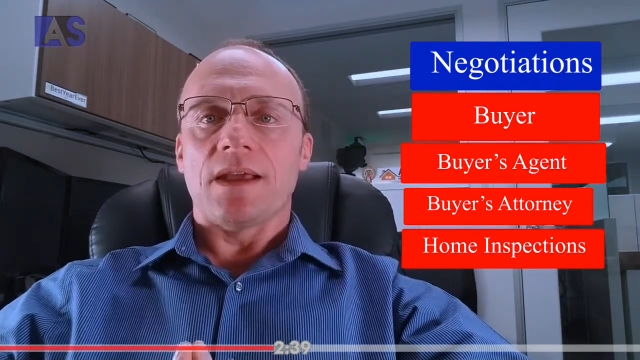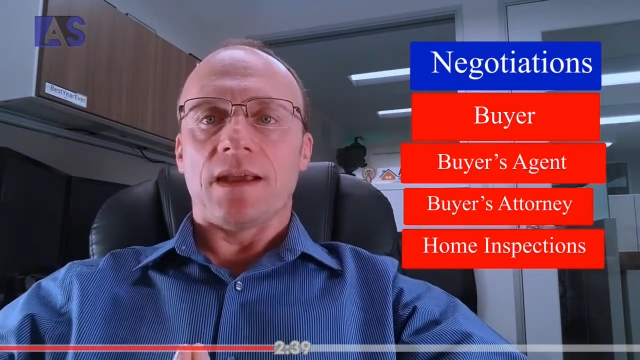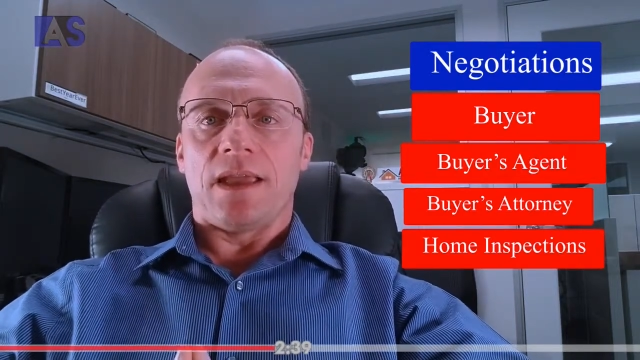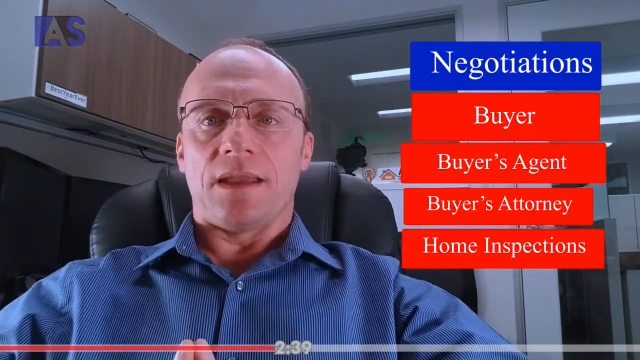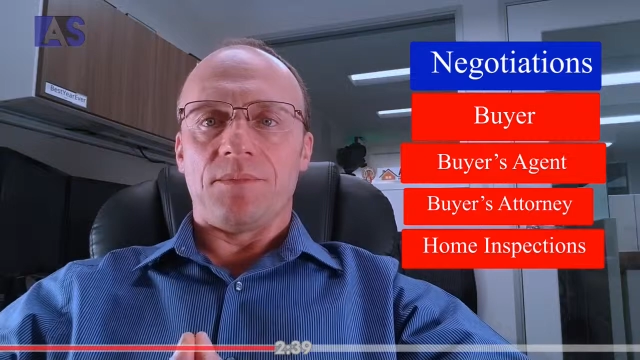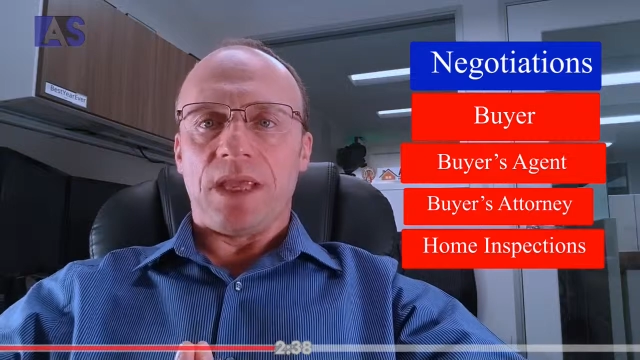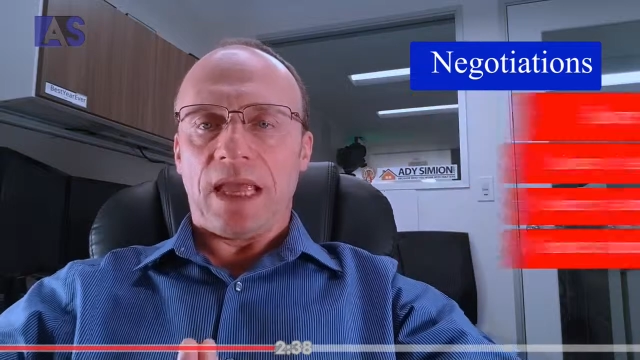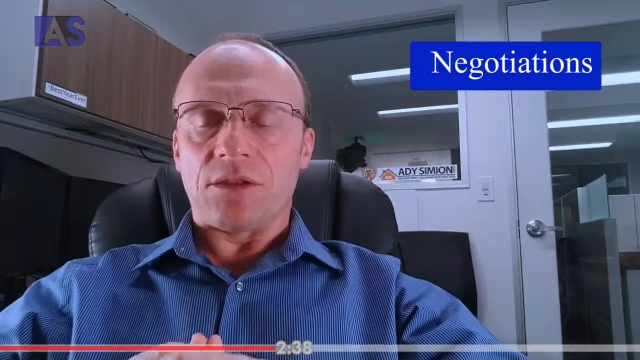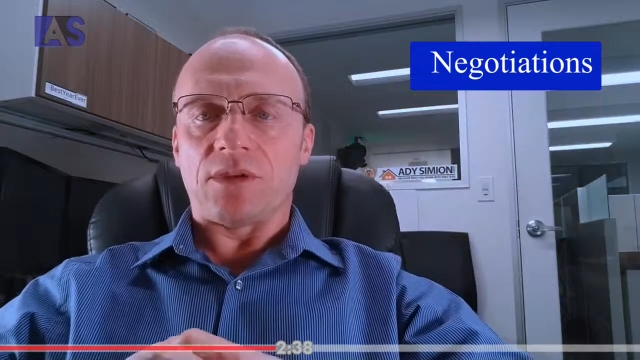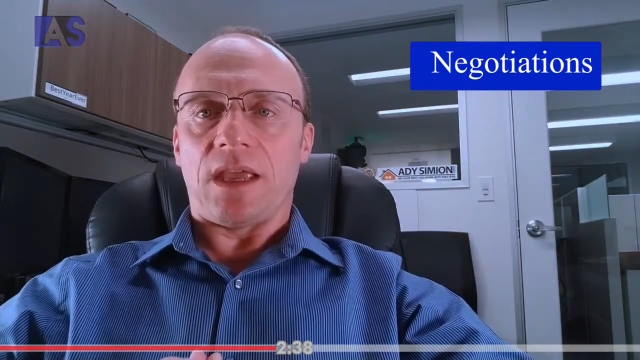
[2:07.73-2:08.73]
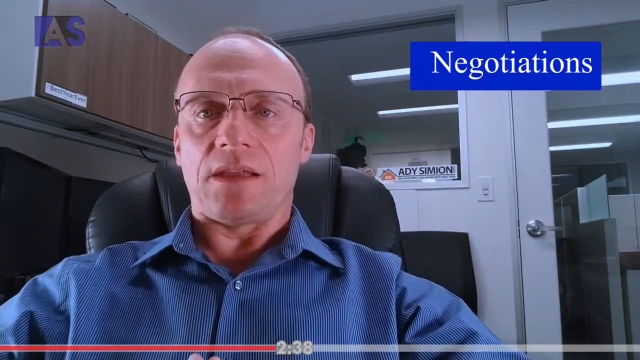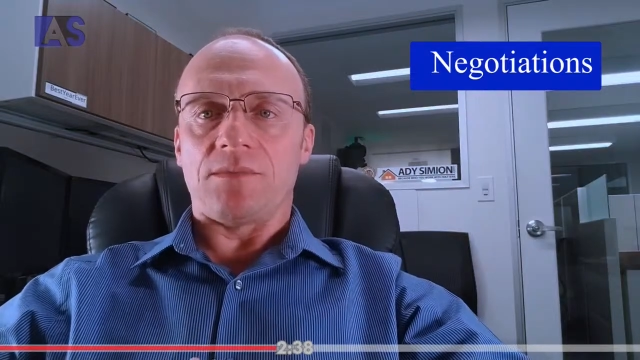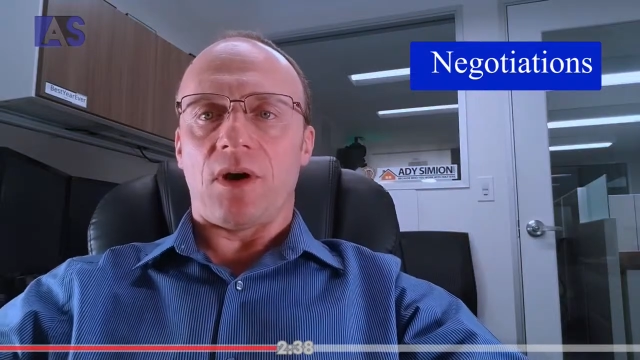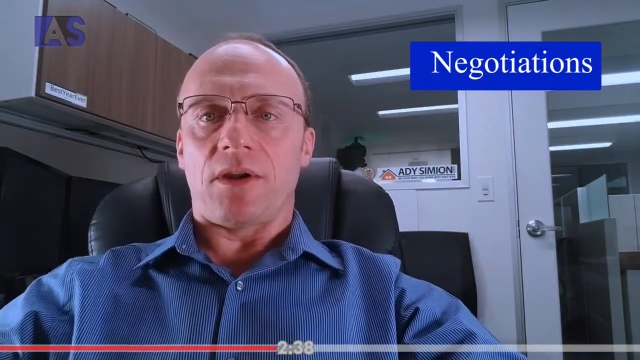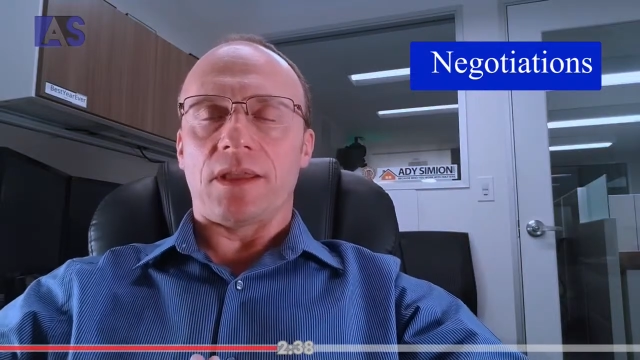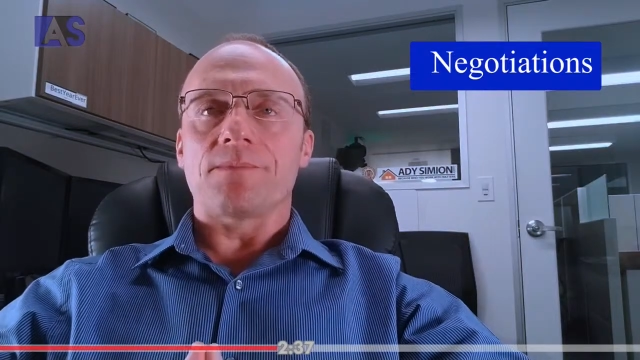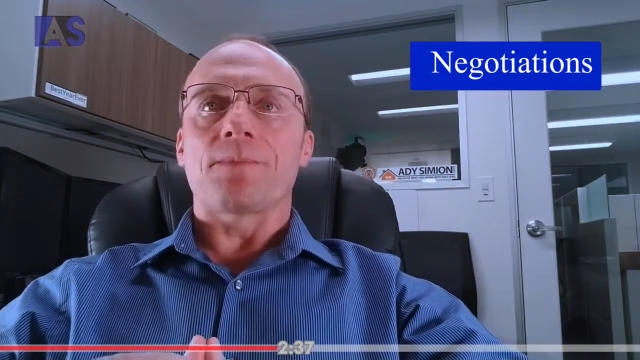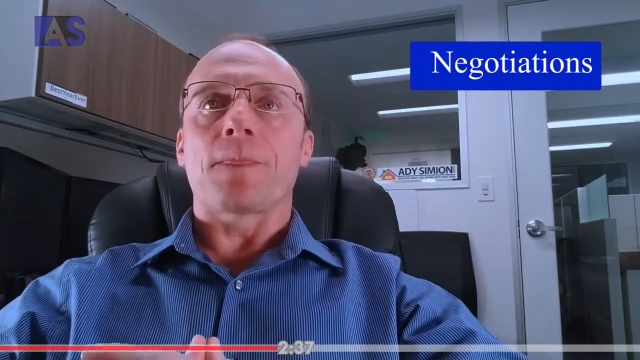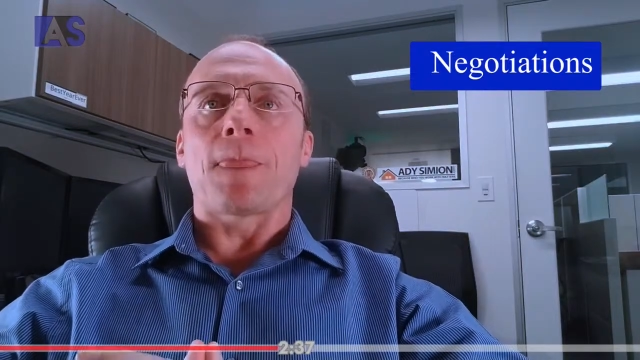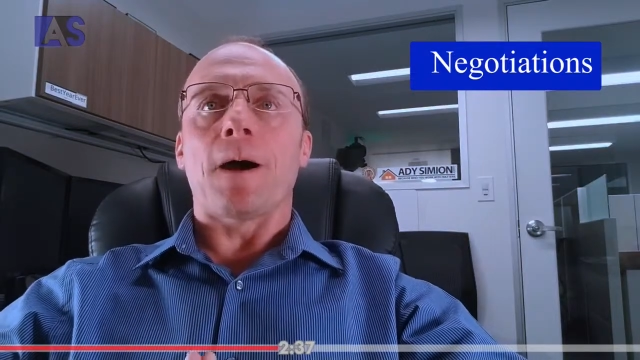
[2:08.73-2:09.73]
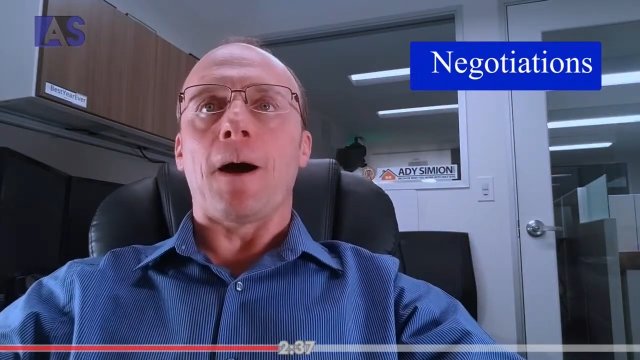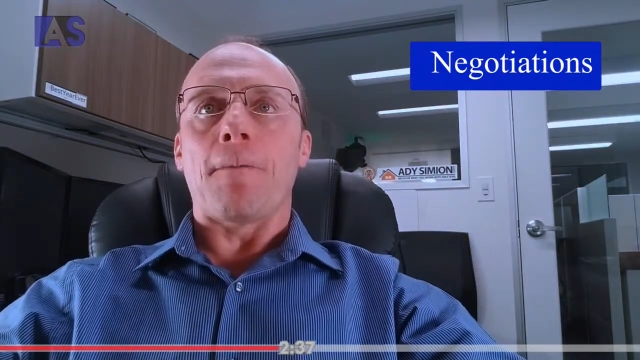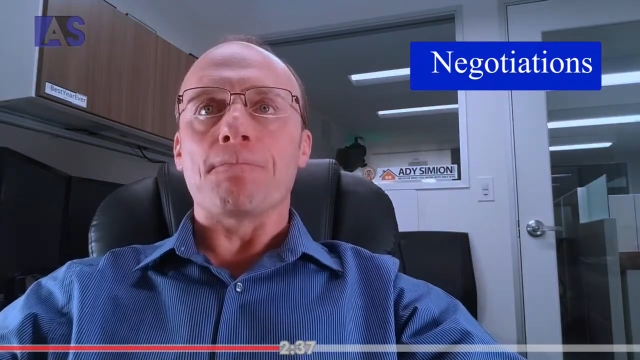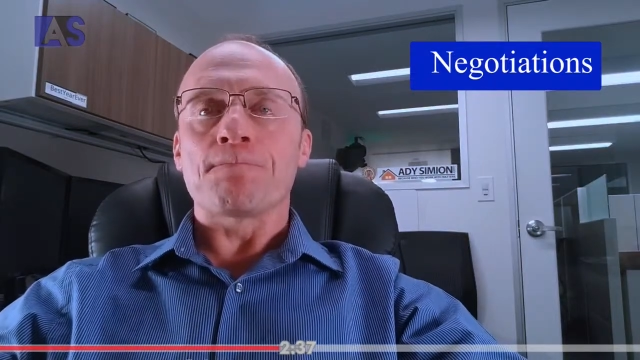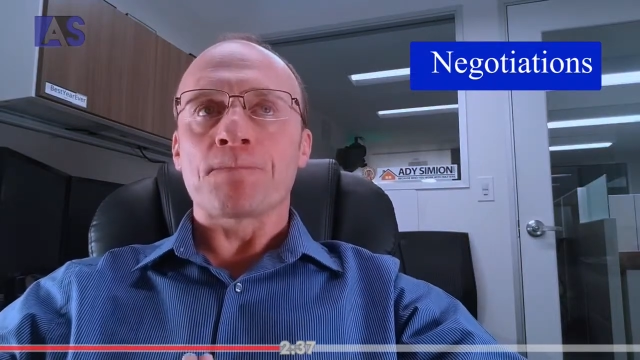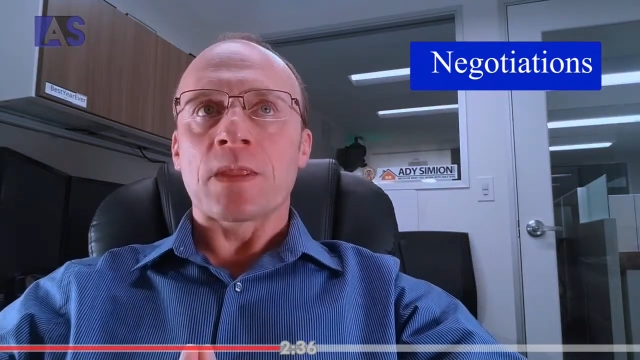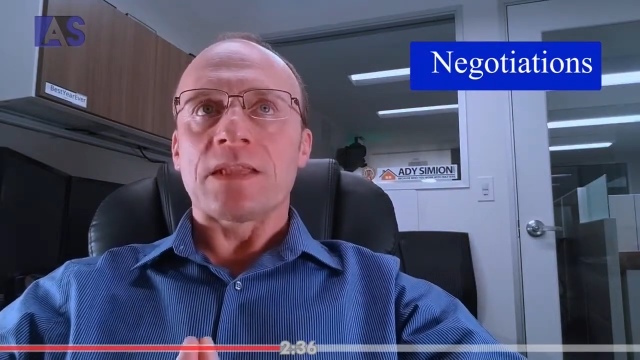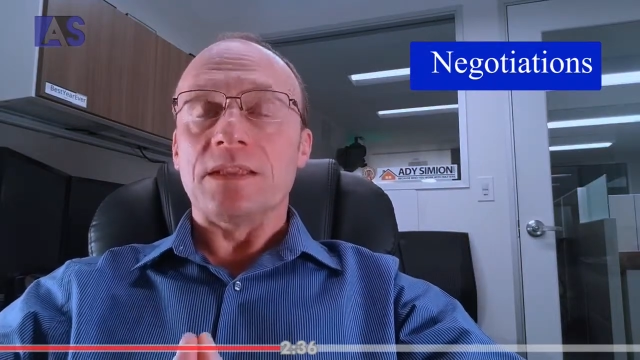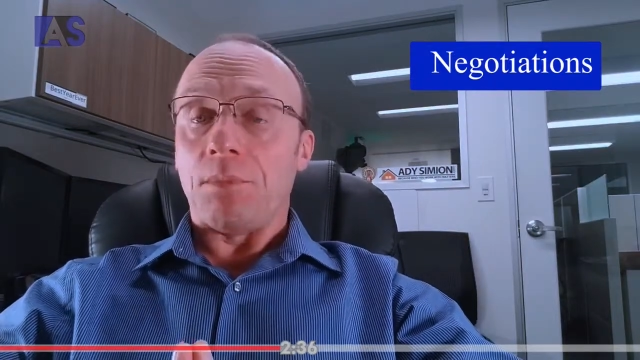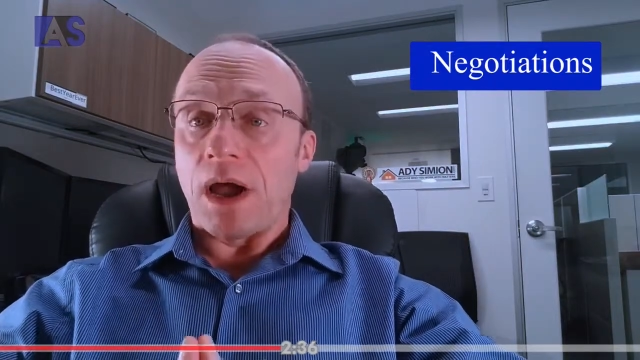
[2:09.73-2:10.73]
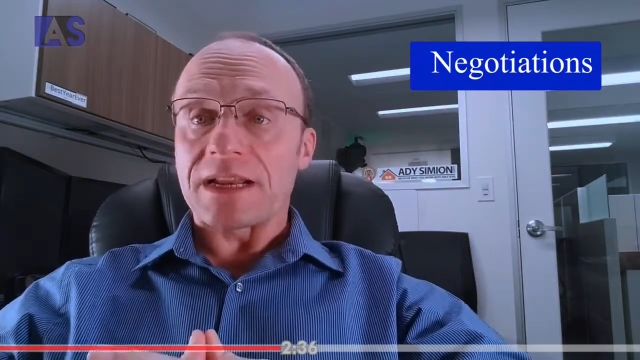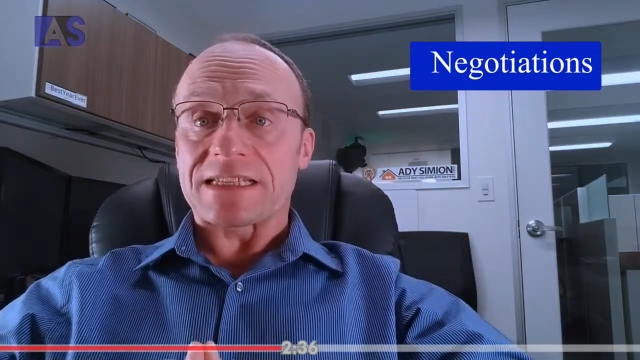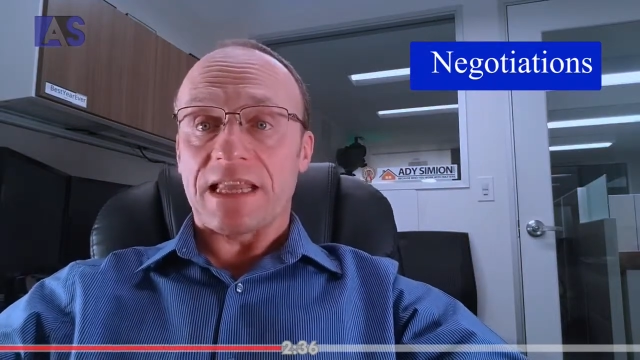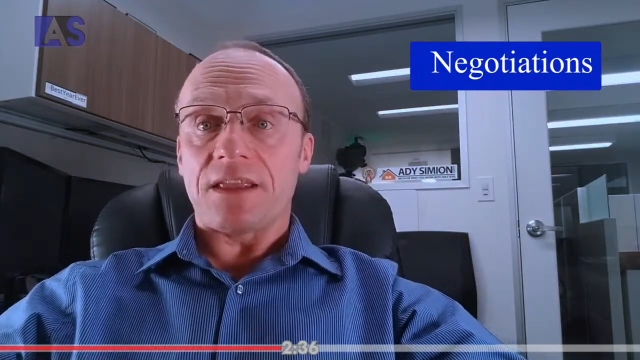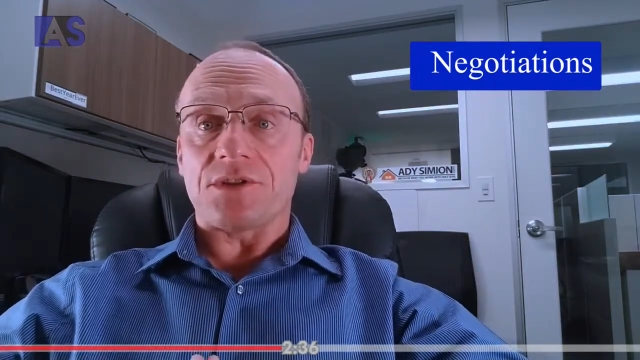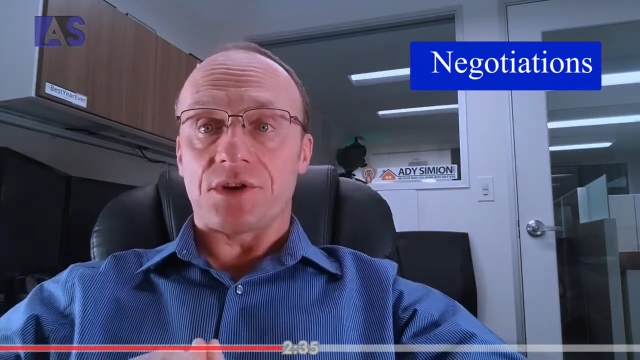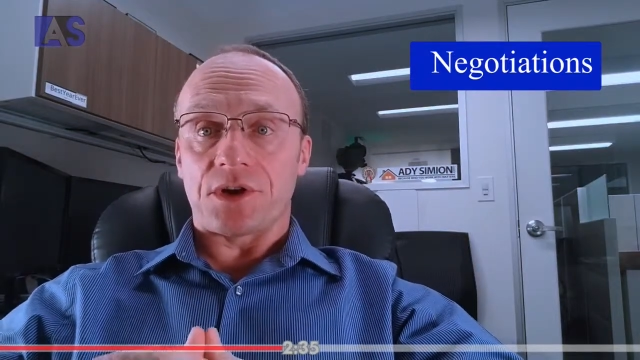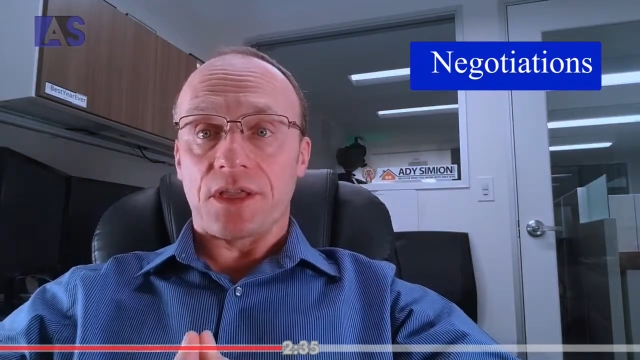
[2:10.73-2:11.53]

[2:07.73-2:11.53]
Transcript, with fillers: and be educated about it. The buyer's lender,